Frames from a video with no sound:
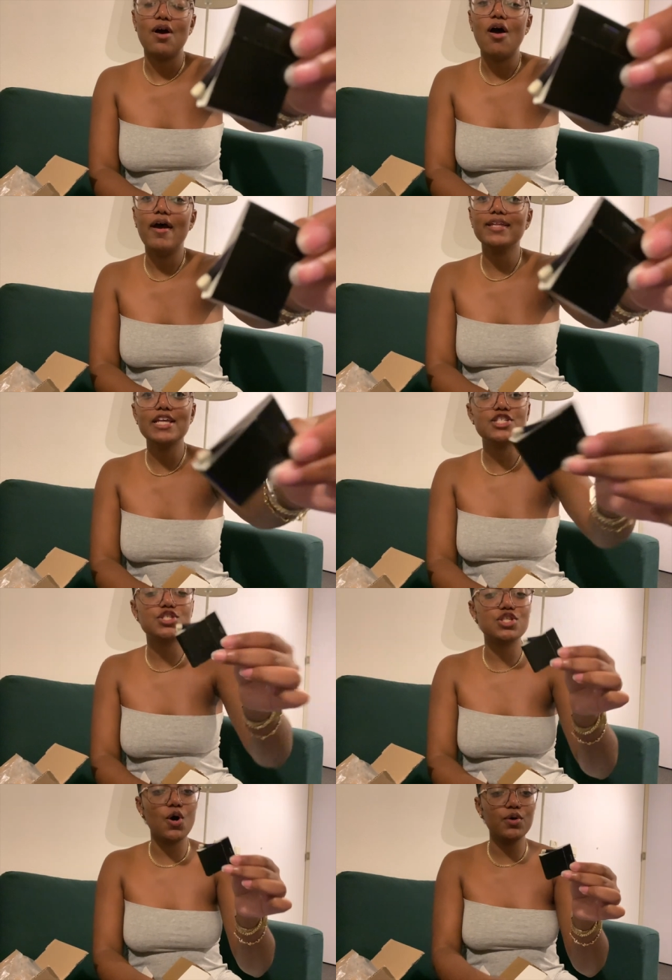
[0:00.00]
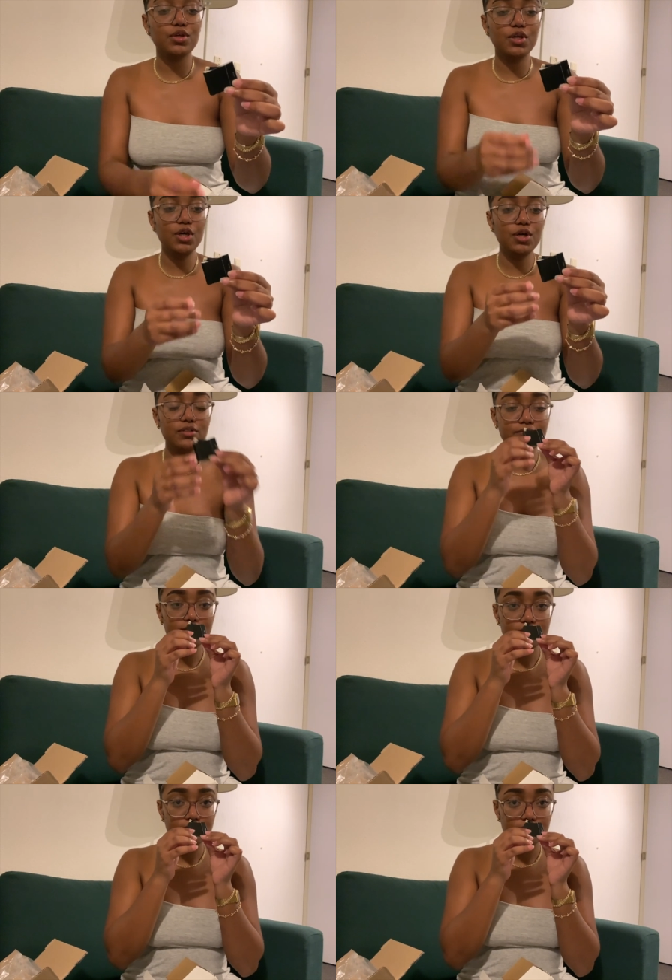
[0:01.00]
Aren't they so cute?
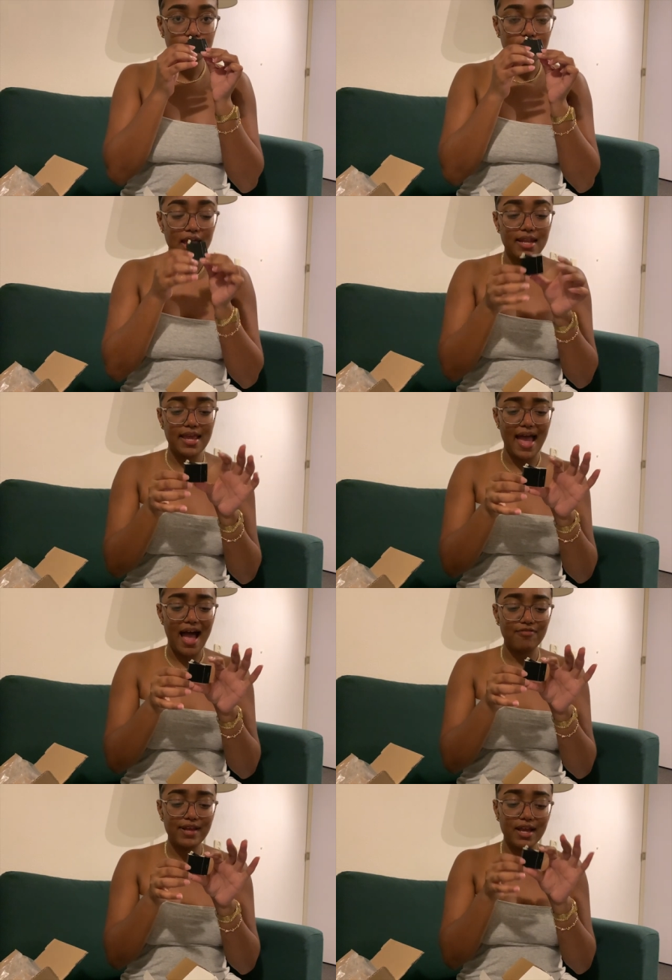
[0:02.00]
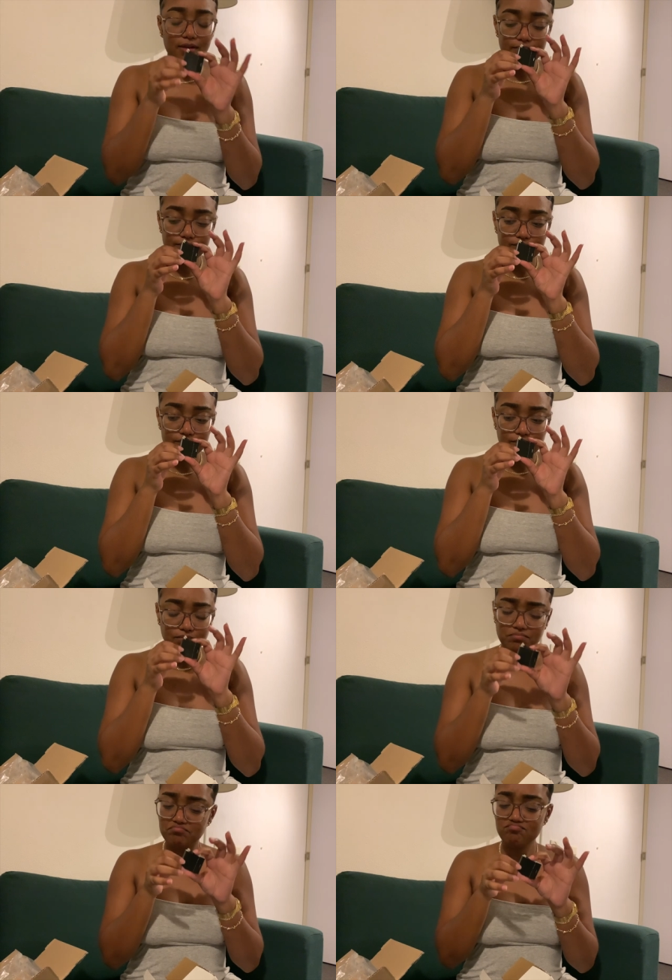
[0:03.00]
And they have like a
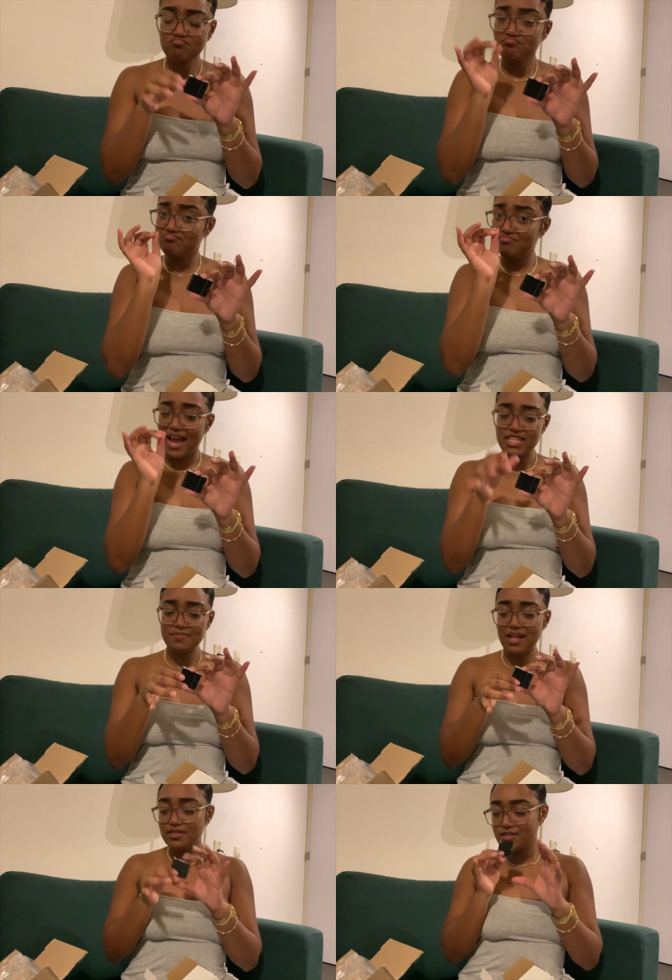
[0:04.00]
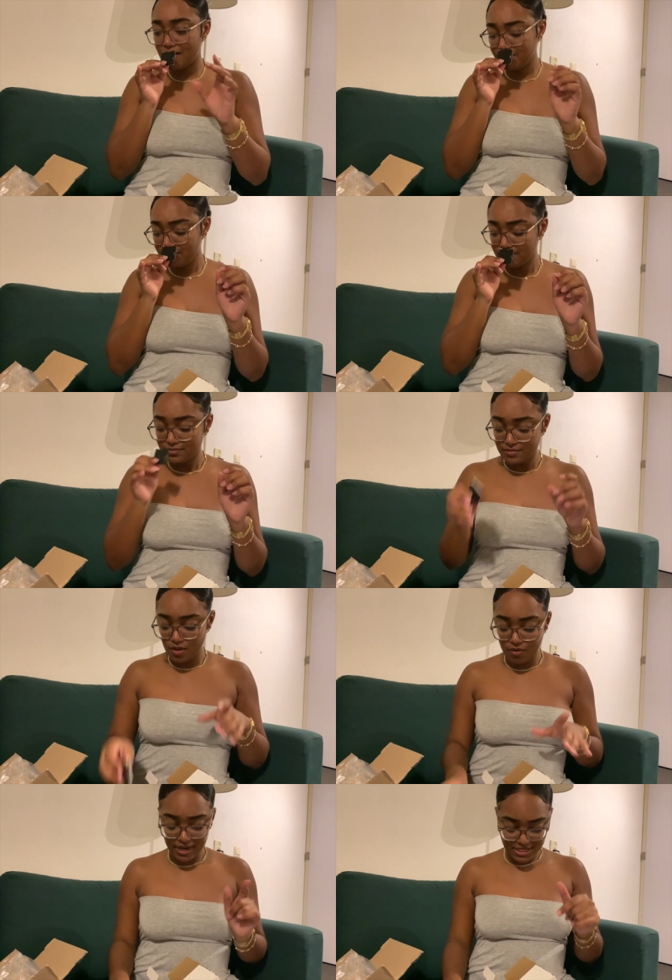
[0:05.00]
nice smell to them.
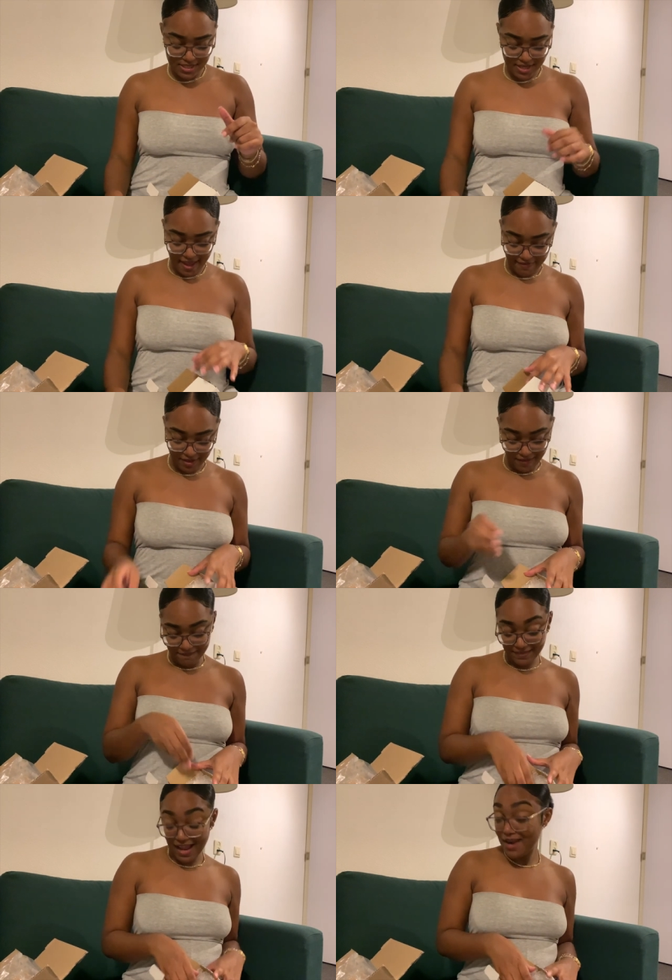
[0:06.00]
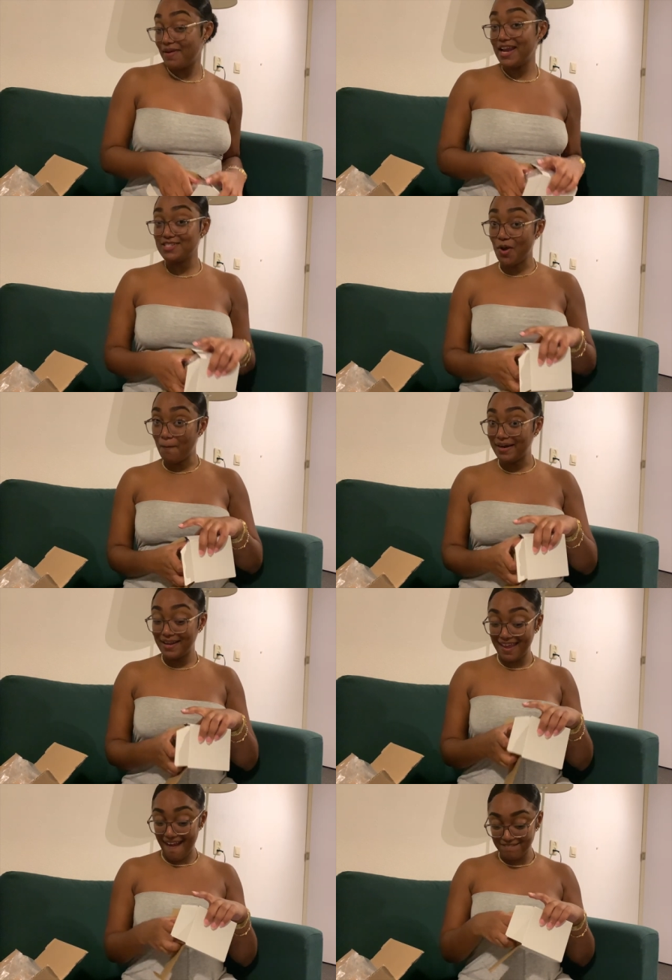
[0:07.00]
Or is it the candle? Anyway, let's open the
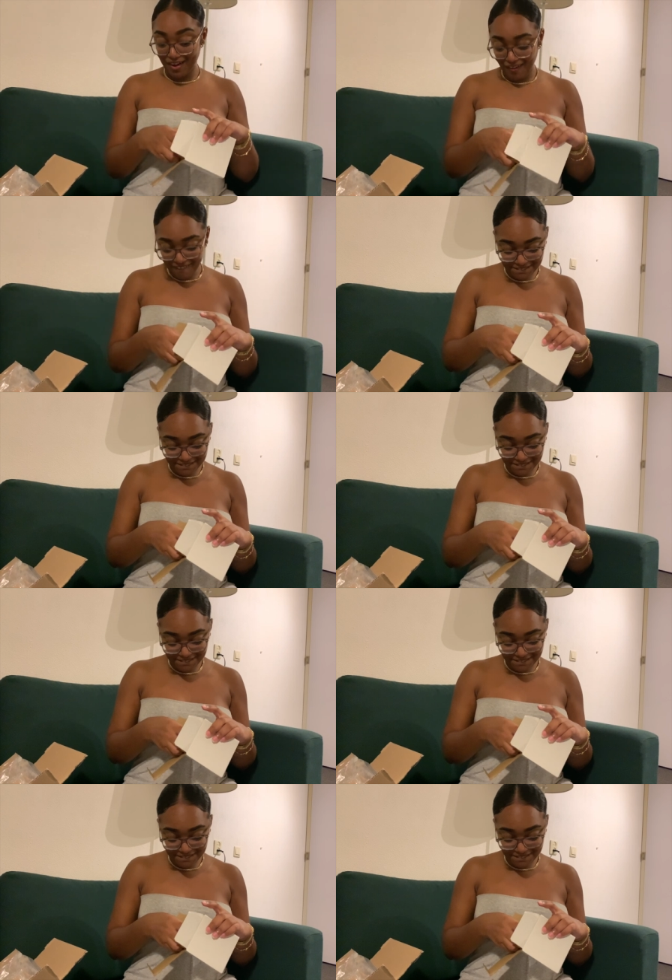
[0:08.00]
candle.